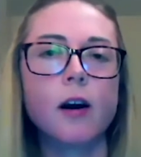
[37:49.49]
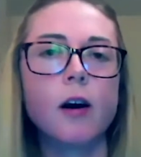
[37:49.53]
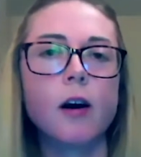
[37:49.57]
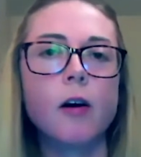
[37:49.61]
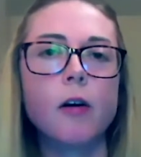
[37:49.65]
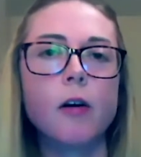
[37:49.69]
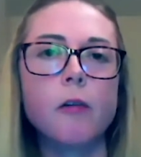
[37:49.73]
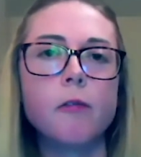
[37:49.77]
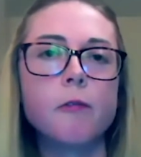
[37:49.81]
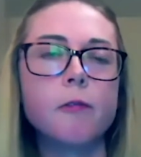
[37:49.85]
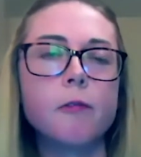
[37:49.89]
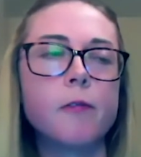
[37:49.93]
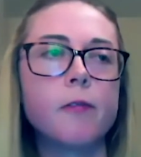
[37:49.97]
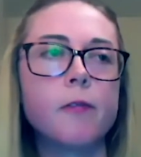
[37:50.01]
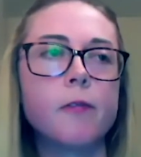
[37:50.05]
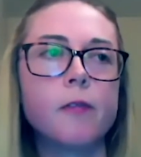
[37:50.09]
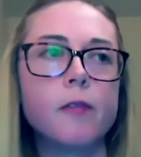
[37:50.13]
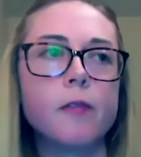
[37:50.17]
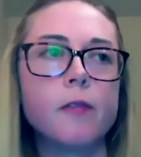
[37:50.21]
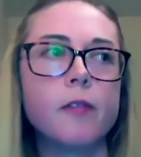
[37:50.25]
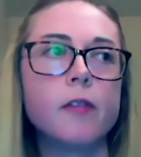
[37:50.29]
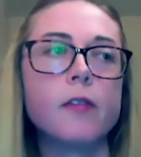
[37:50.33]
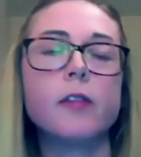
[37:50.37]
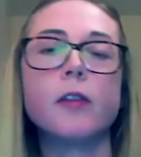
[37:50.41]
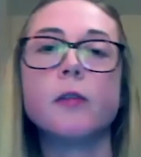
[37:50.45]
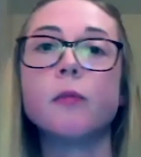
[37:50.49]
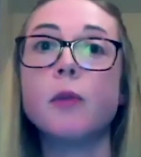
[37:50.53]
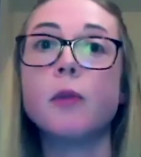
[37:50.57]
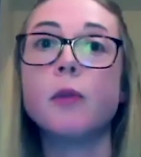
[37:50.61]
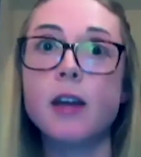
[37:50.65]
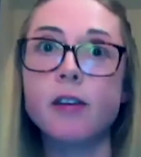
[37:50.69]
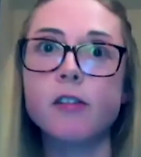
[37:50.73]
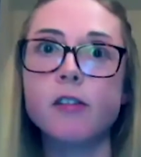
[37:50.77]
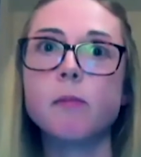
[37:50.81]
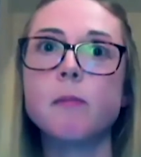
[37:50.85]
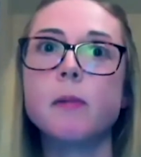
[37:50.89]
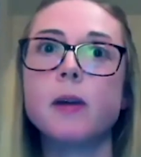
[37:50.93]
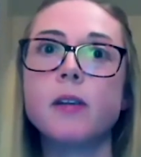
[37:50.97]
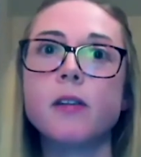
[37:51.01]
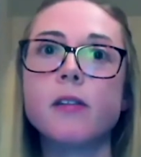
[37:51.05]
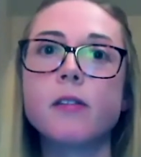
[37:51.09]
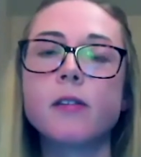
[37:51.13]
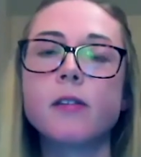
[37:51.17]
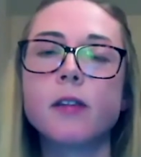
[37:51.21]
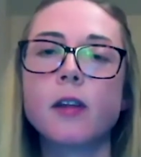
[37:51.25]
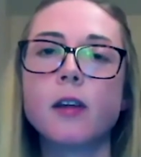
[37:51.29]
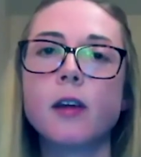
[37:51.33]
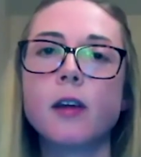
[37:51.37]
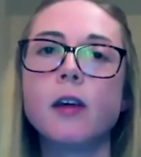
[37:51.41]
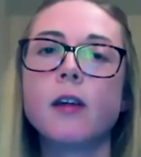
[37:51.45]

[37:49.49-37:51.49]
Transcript: of the regiments